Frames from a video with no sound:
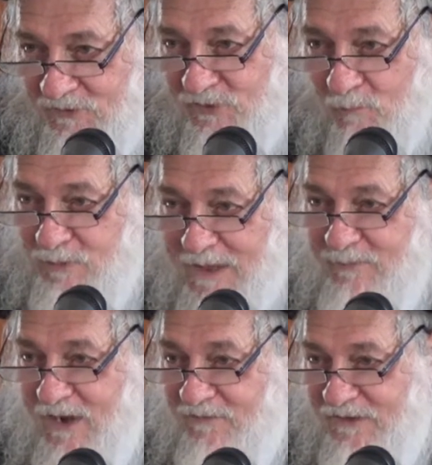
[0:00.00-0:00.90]
Don't
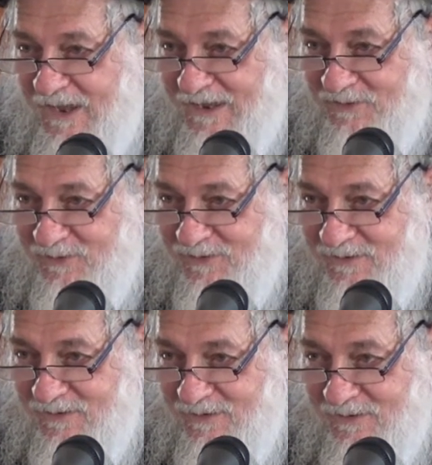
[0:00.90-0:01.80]
blame it on the land.
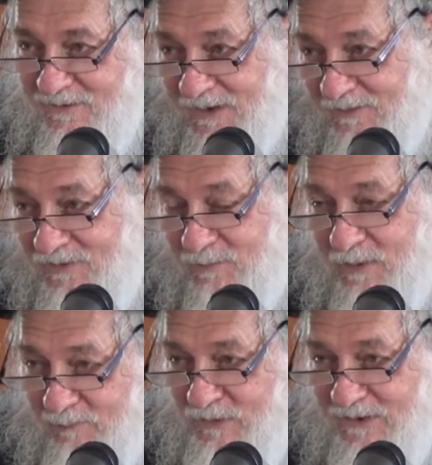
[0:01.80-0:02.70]
Yeah, there are
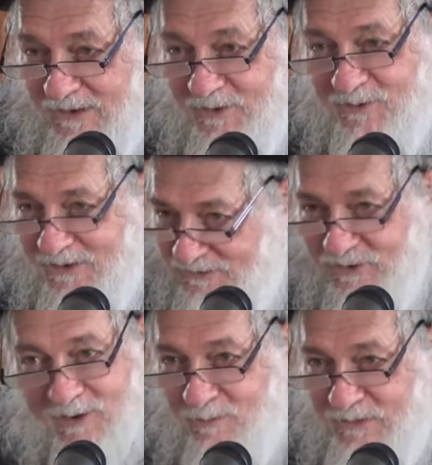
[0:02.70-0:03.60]
people here that
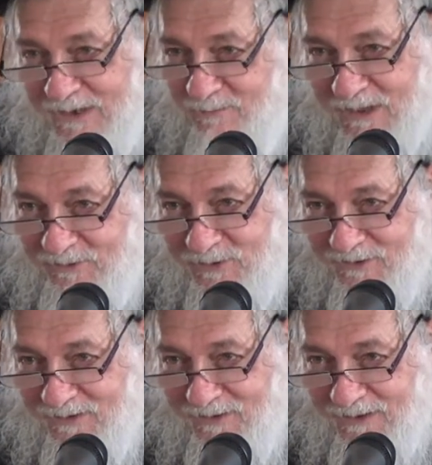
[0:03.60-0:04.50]
you can complain about.
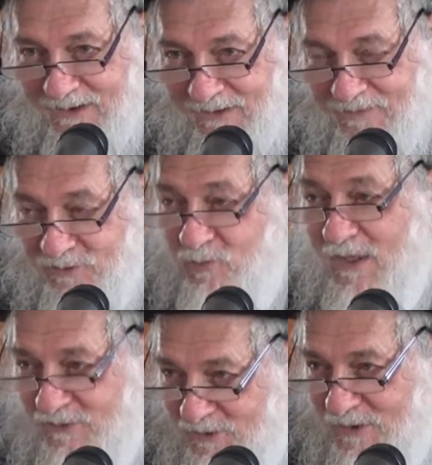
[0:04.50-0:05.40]
and there's
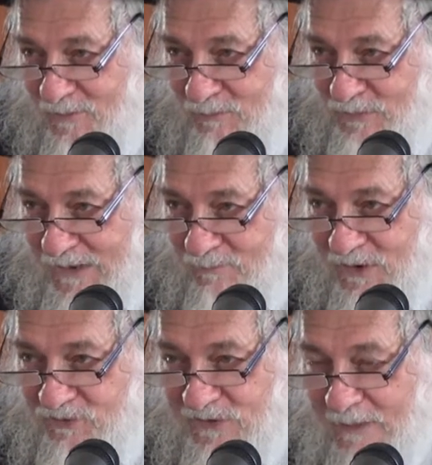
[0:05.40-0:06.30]
weather, you can complain.
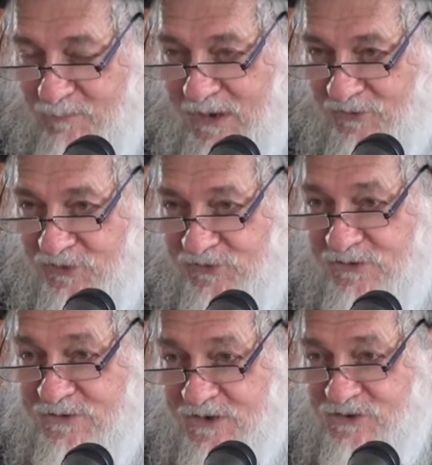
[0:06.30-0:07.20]
But it's not because it's
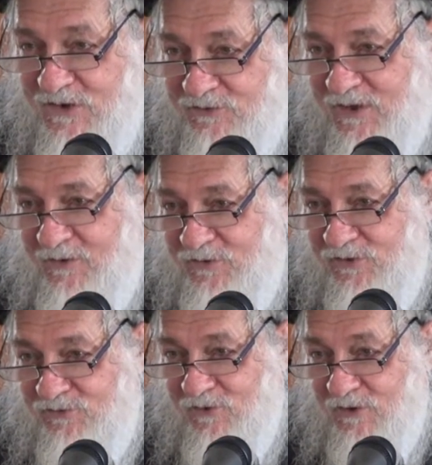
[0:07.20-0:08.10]
indigenous to Eretz
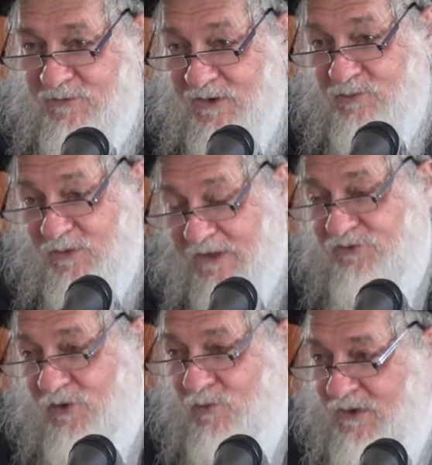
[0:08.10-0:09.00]
Yisrael, it's because we're not
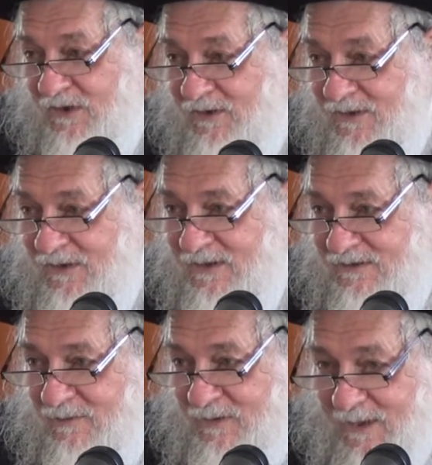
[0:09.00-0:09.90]
zoche
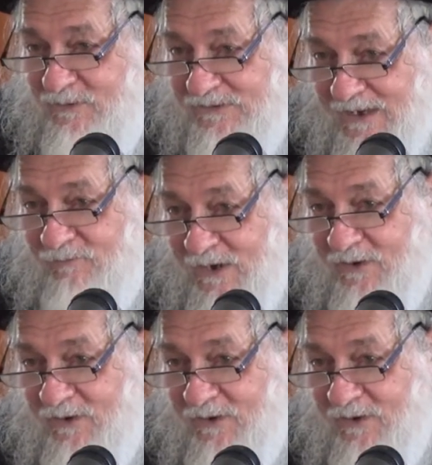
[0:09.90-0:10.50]
to be able to have what